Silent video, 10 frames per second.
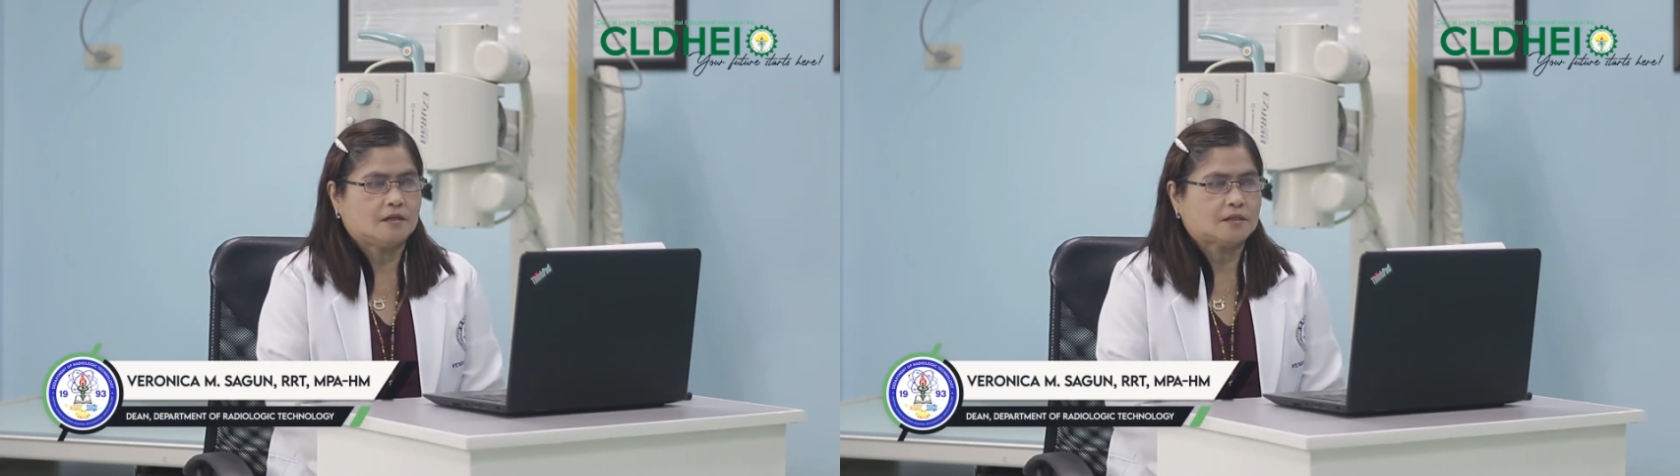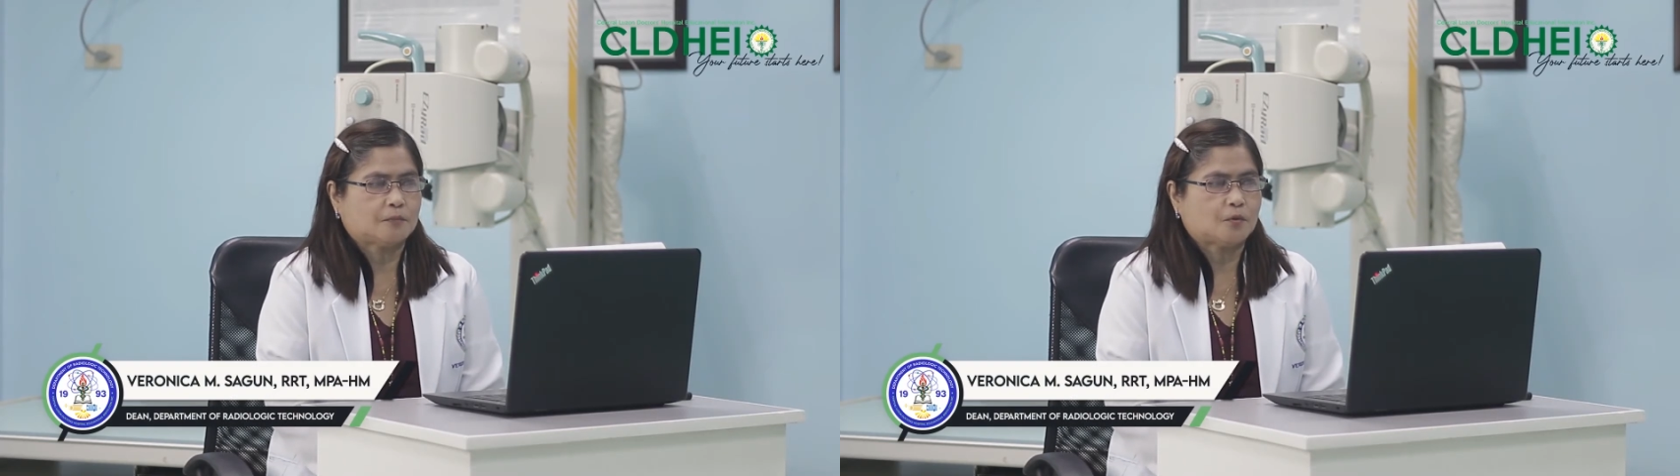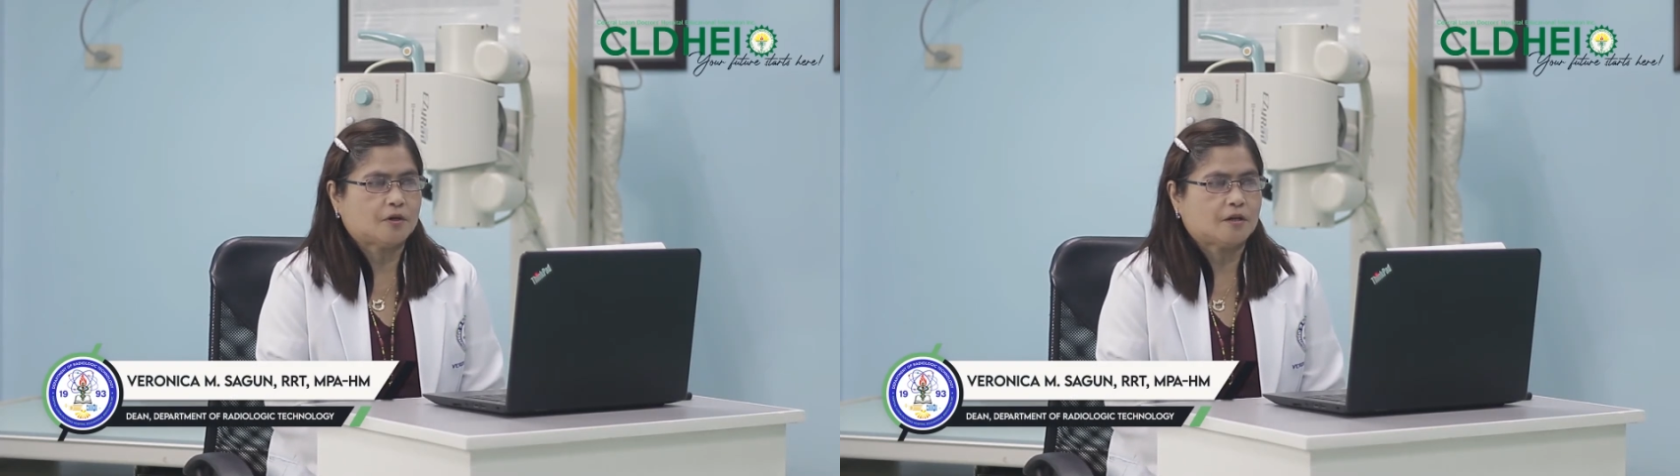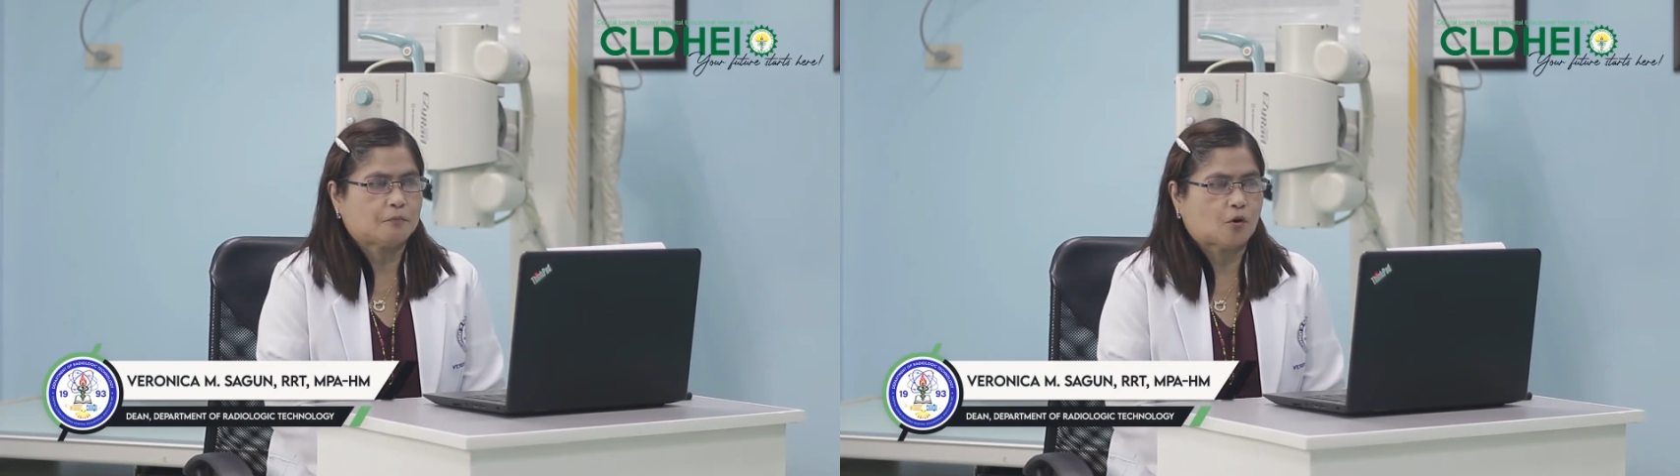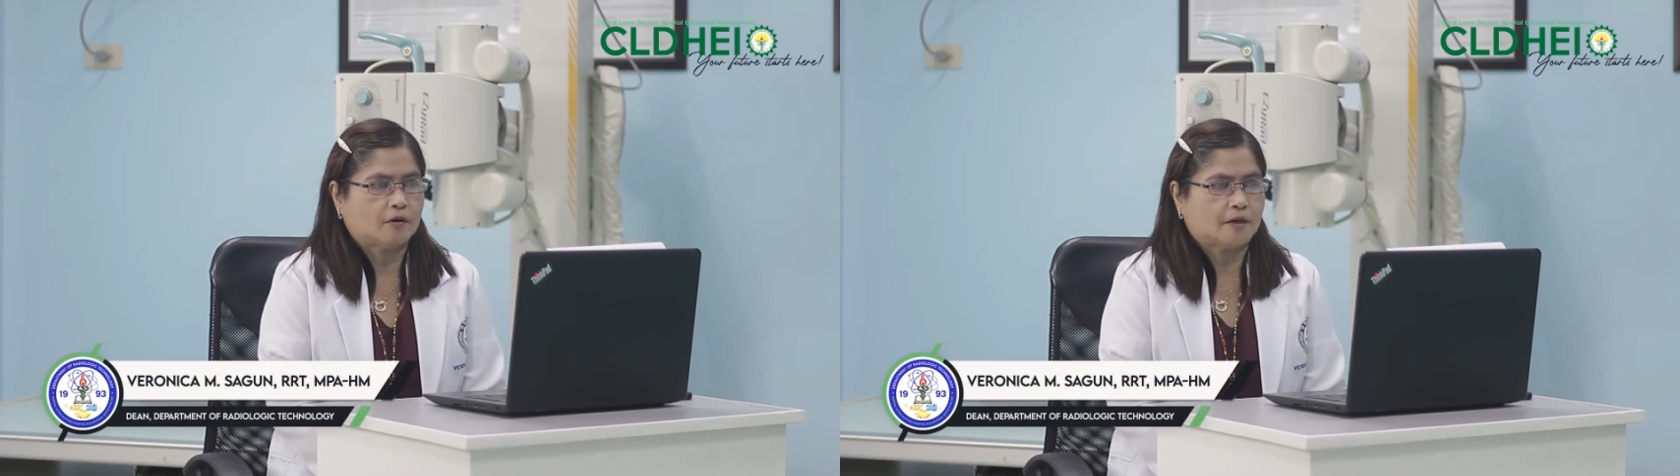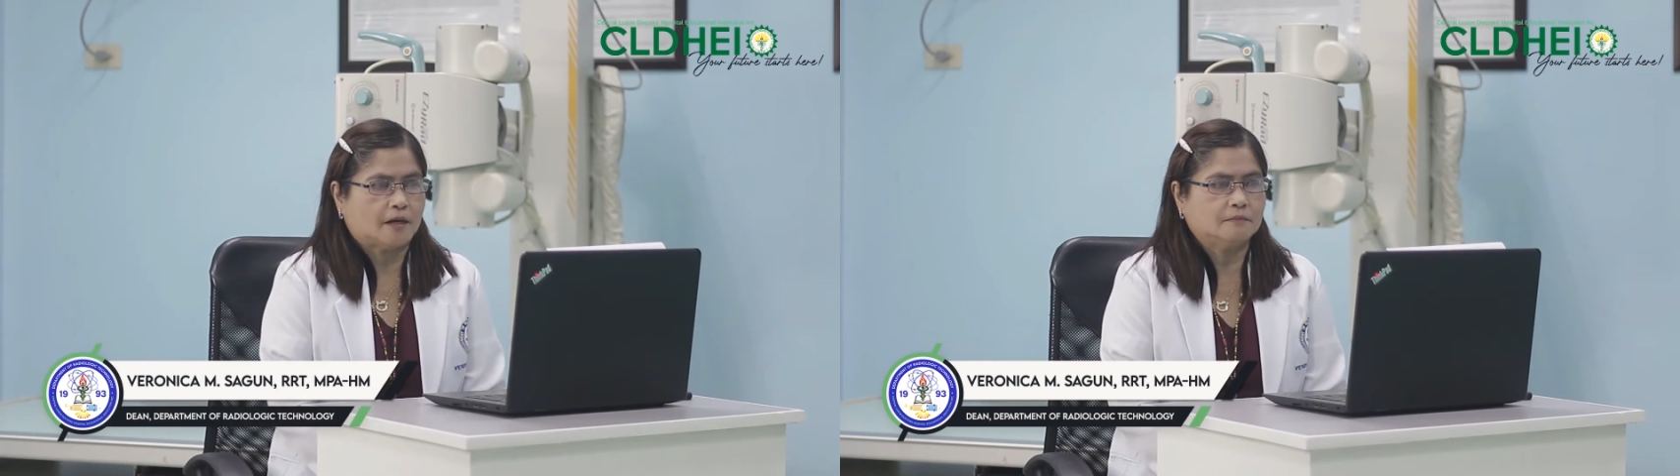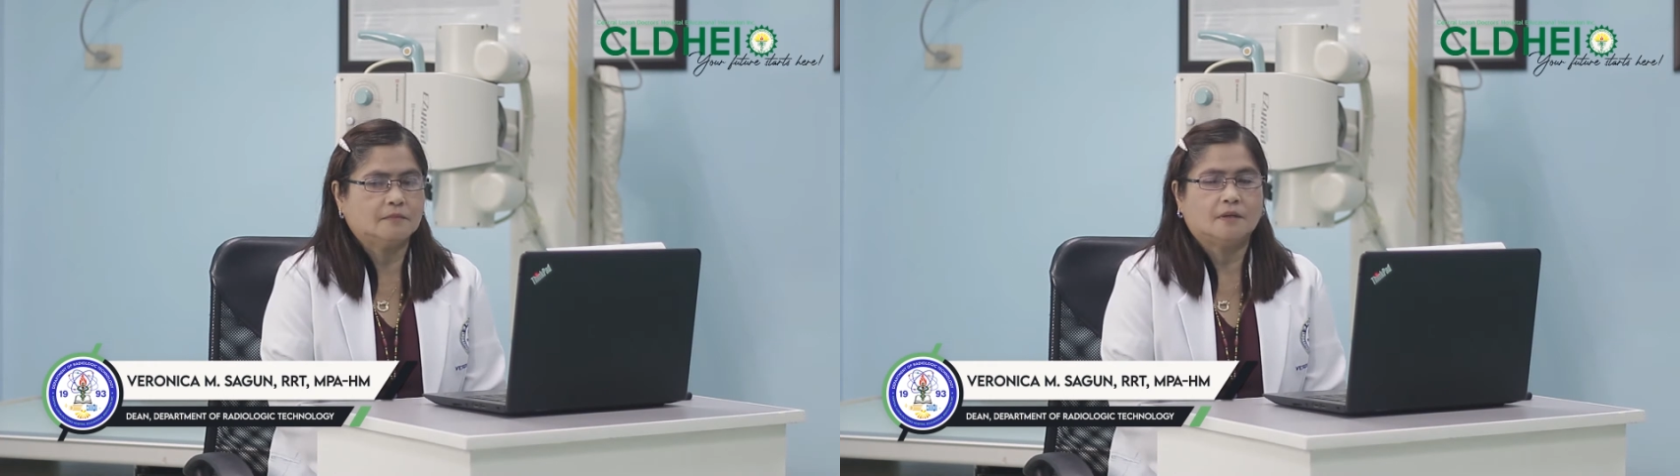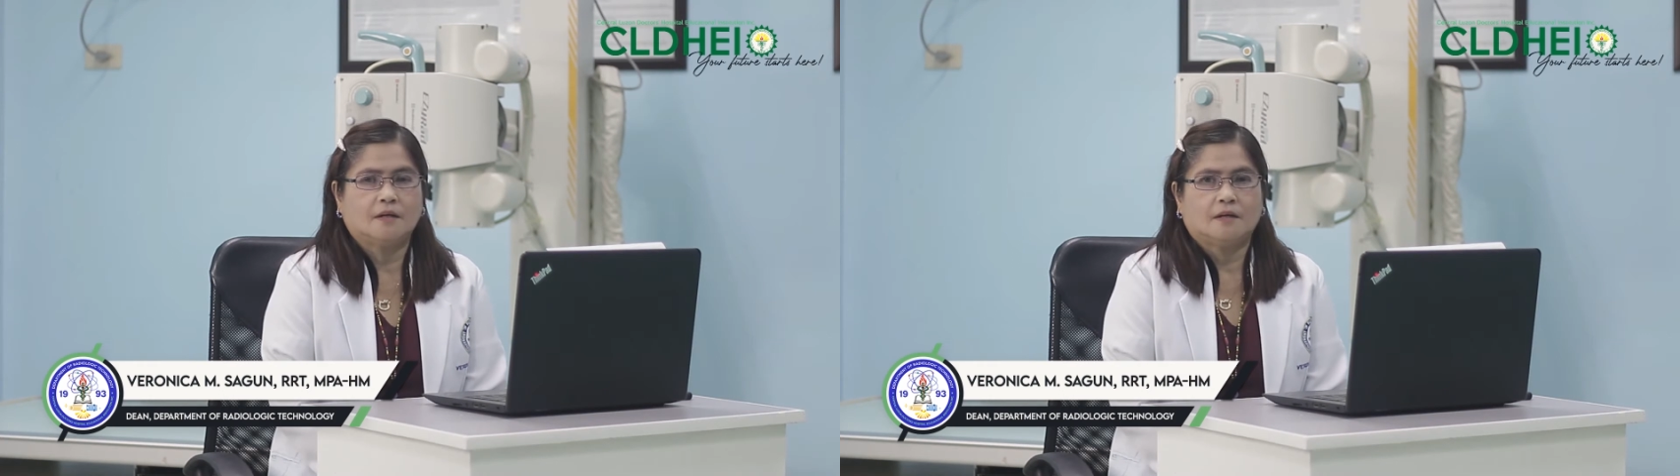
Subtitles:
is a 4-year program